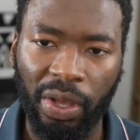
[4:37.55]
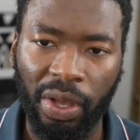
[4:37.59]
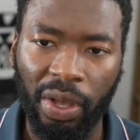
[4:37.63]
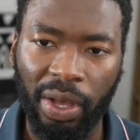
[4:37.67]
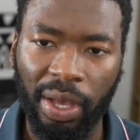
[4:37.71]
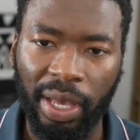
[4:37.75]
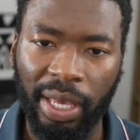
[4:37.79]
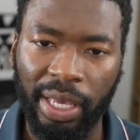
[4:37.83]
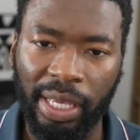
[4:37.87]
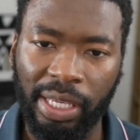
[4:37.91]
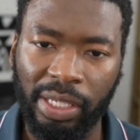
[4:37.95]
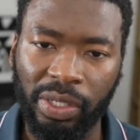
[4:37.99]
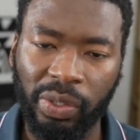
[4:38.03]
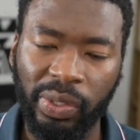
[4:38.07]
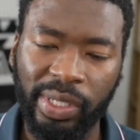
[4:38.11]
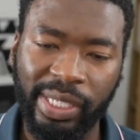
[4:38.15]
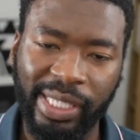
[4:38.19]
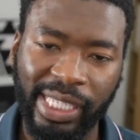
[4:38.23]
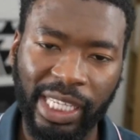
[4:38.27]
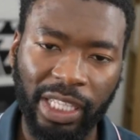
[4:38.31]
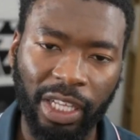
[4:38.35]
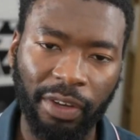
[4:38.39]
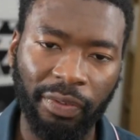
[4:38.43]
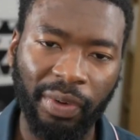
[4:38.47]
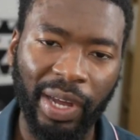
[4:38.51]
So instead of
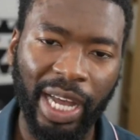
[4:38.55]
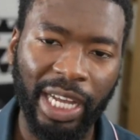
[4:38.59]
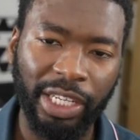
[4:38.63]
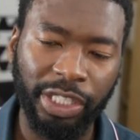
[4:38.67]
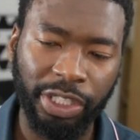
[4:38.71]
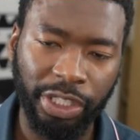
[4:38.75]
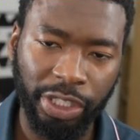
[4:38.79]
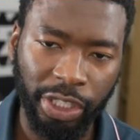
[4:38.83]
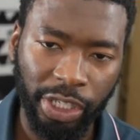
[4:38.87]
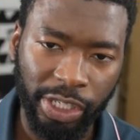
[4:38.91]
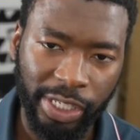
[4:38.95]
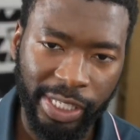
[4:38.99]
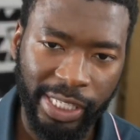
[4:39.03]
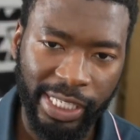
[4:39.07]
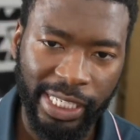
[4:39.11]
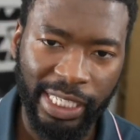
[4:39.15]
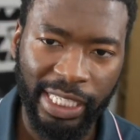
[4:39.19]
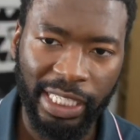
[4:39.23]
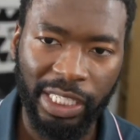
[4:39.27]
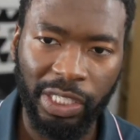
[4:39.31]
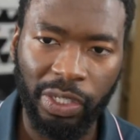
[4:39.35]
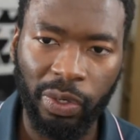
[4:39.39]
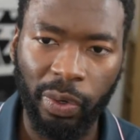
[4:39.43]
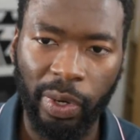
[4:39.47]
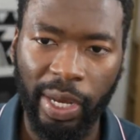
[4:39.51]
adjusting your
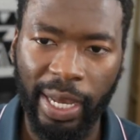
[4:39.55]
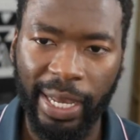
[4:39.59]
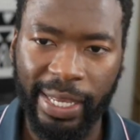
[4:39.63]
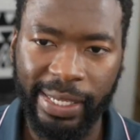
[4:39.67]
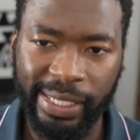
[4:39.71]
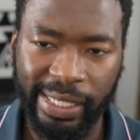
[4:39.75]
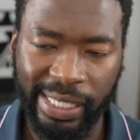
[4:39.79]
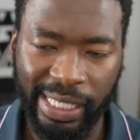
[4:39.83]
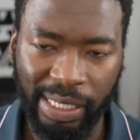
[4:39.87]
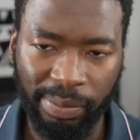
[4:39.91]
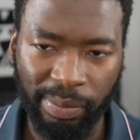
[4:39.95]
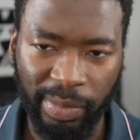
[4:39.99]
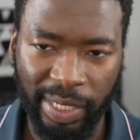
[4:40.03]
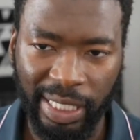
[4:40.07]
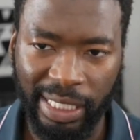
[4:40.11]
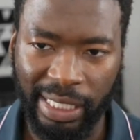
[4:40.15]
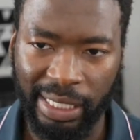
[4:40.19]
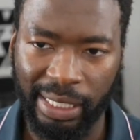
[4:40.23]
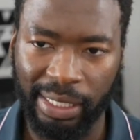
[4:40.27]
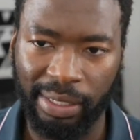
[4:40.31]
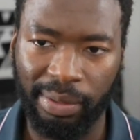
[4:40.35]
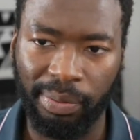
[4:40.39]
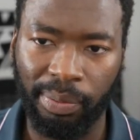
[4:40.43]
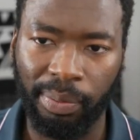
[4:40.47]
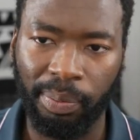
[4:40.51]
estimate
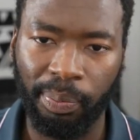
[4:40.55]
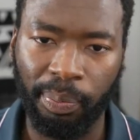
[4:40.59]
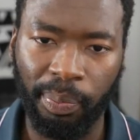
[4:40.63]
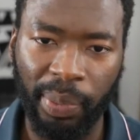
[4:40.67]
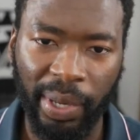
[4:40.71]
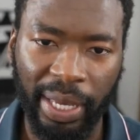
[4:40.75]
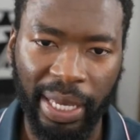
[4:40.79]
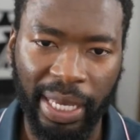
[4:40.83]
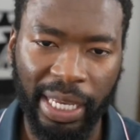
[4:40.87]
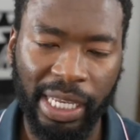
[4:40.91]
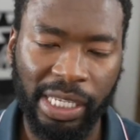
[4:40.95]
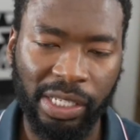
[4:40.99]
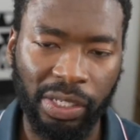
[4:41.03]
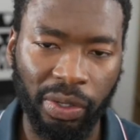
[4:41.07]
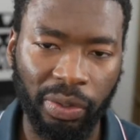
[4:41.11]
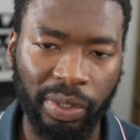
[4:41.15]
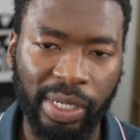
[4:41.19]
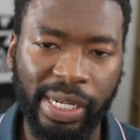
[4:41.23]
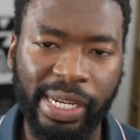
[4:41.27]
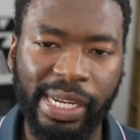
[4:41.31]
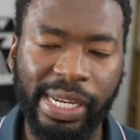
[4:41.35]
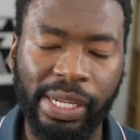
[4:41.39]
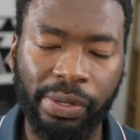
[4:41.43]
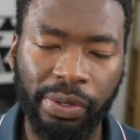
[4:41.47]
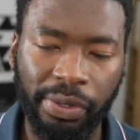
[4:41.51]
based on the new
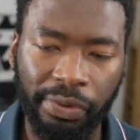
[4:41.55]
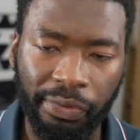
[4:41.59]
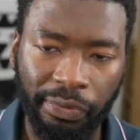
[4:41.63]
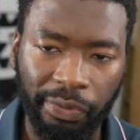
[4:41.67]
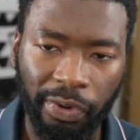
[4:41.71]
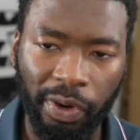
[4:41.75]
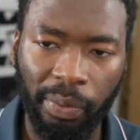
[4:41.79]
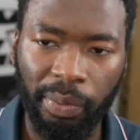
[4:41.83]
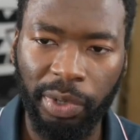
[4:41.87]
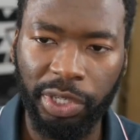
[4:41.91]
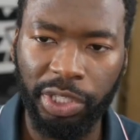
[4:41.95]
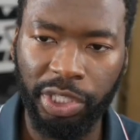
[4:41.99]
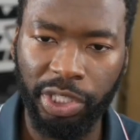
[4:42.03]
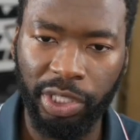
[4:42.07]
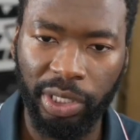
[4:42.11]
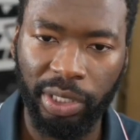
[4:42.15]
information,